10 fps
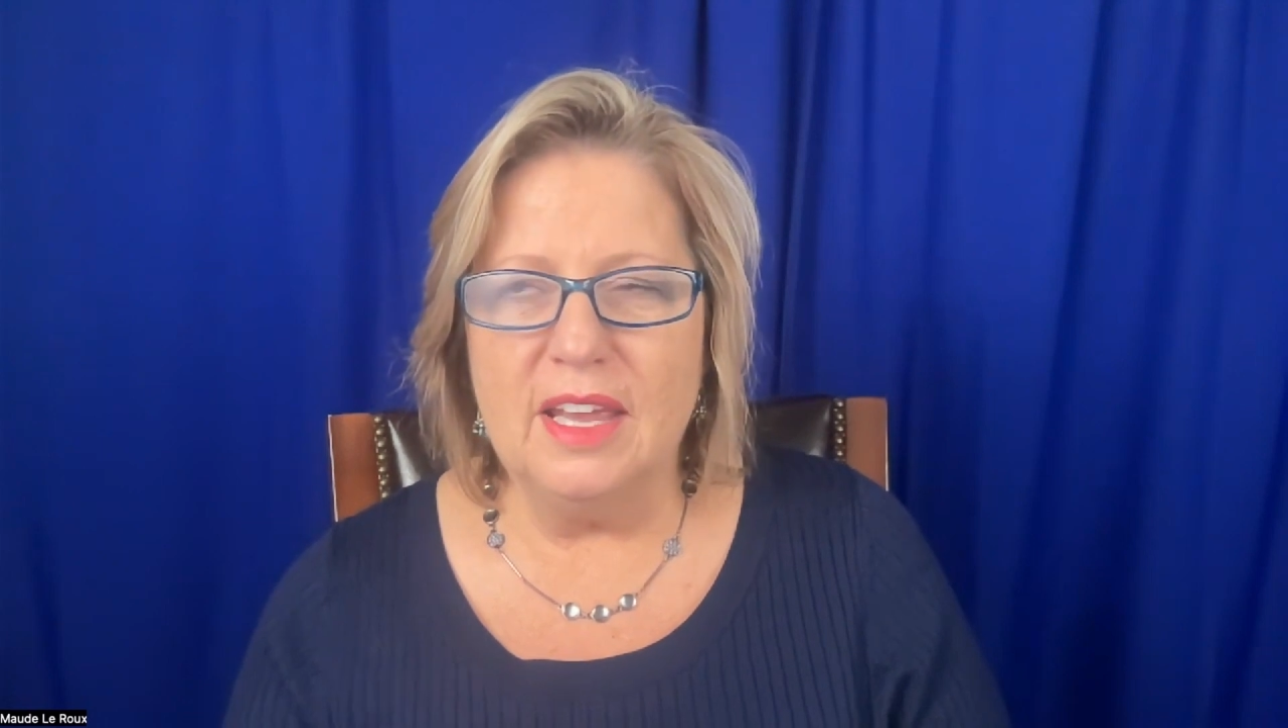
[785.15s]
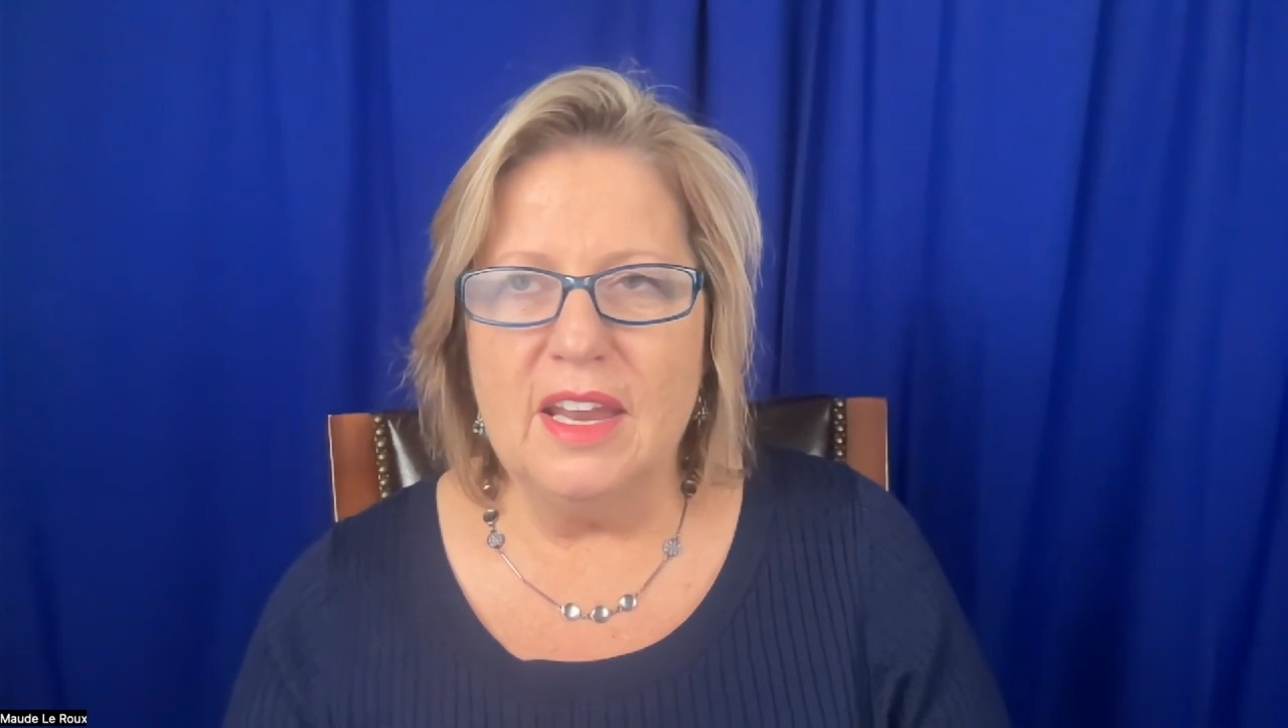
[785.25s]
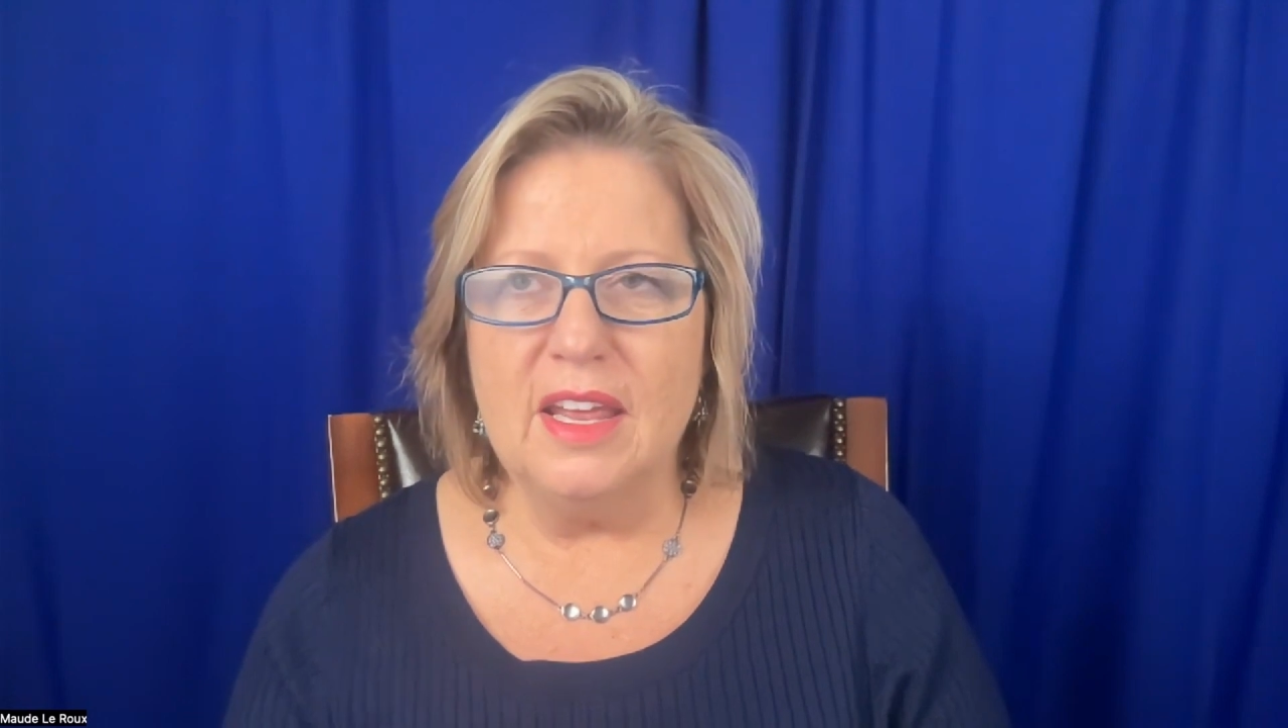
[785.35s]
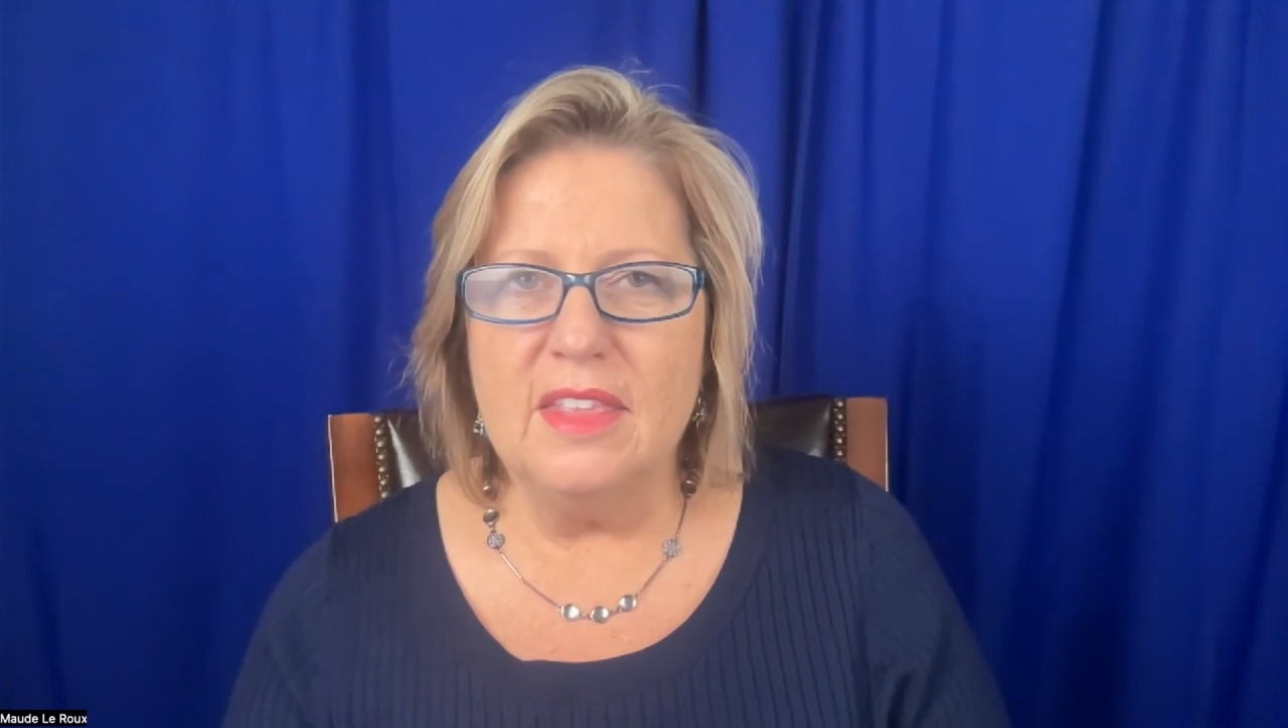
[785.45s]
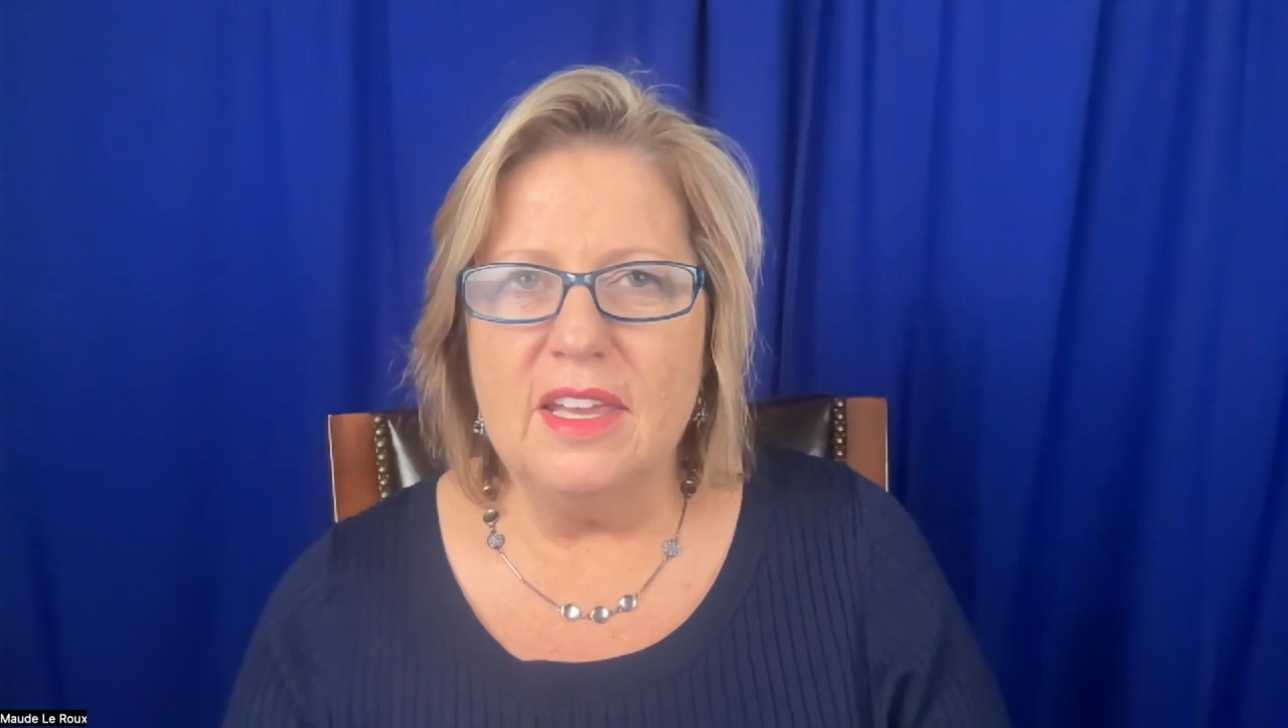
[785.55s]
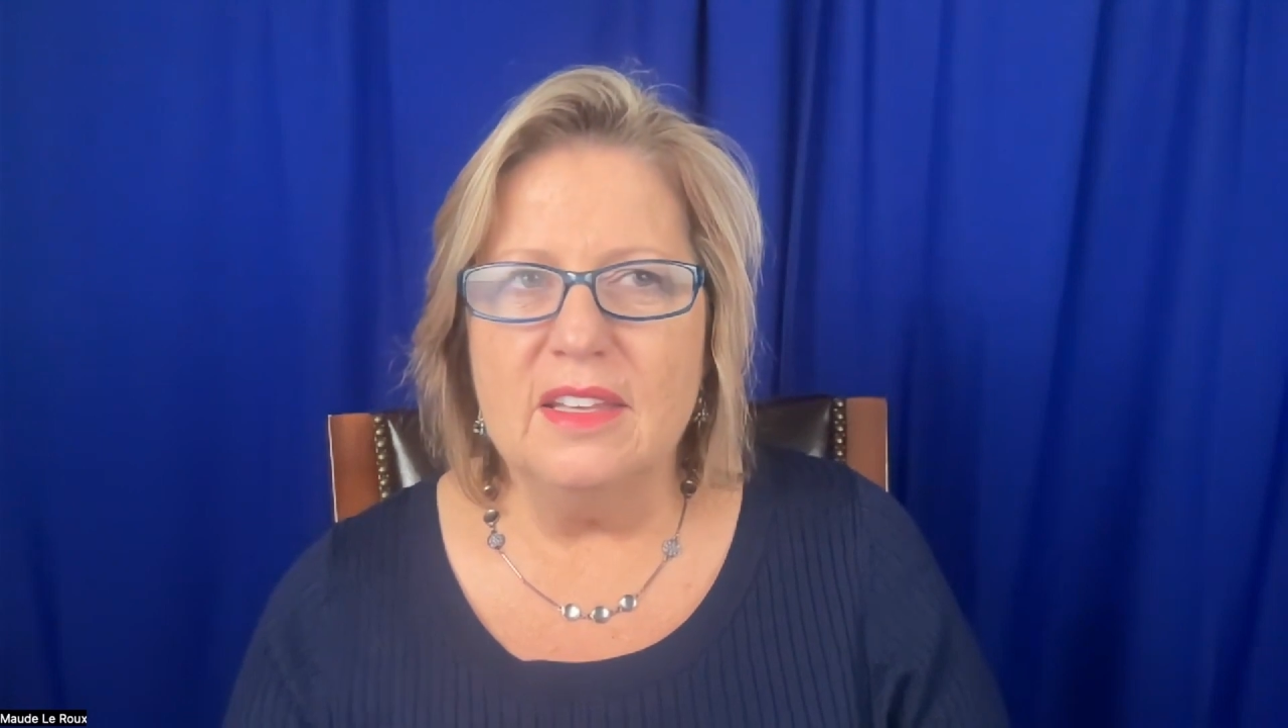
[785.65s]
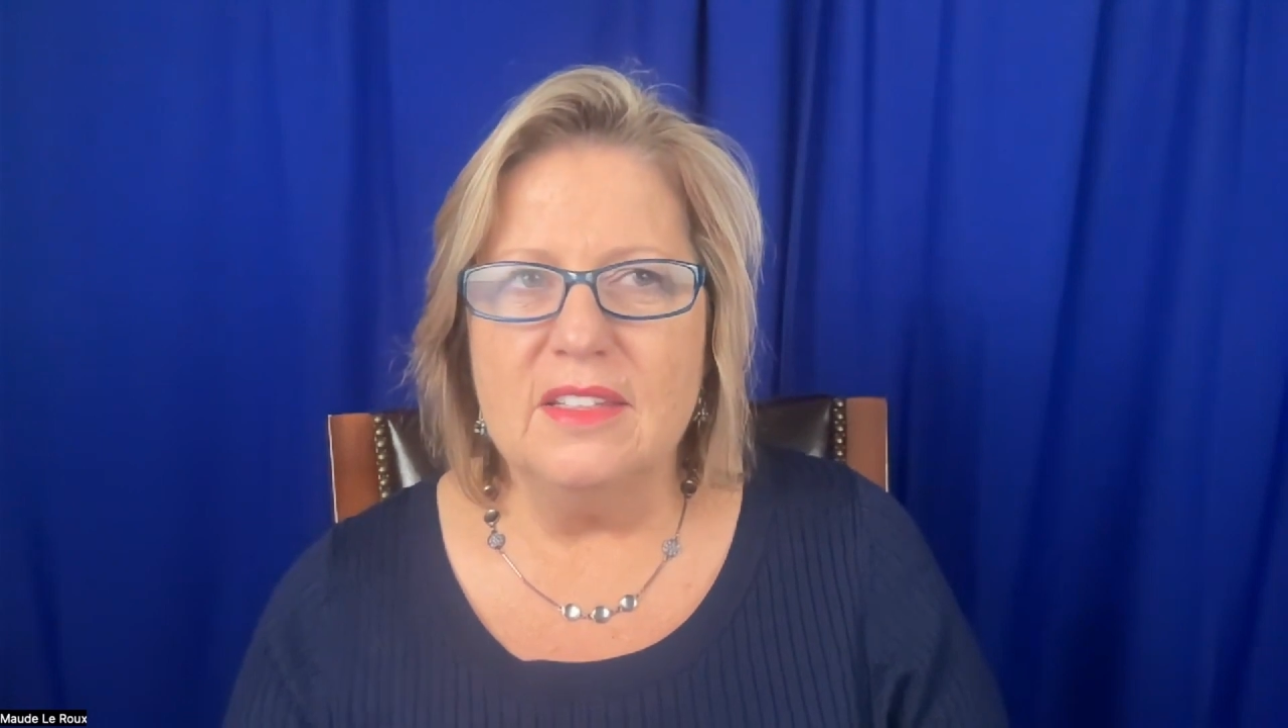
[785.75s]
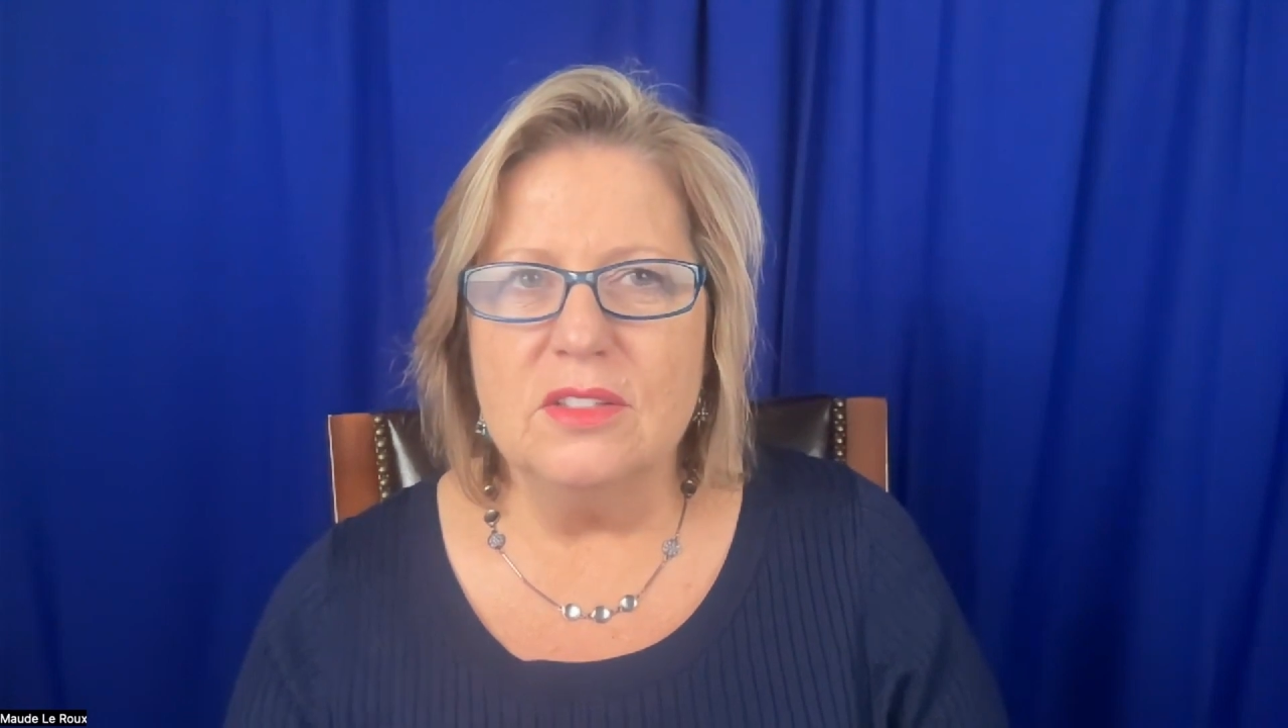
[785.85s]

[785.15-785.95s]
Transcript: And I think it's